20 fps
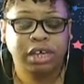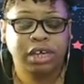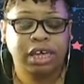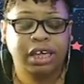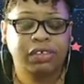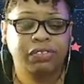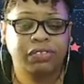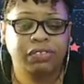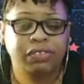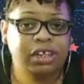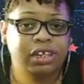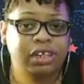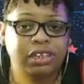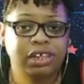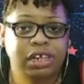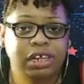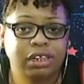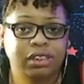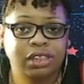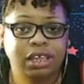and things
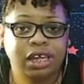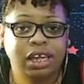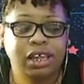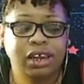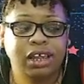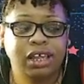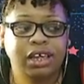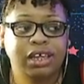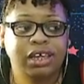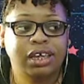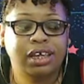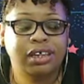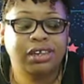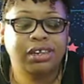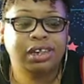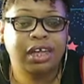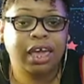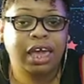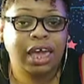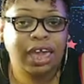like that, it
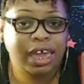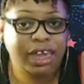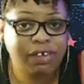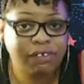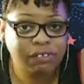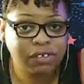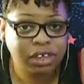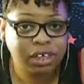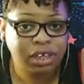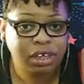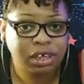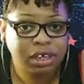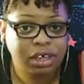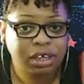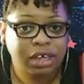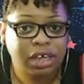gets heavy,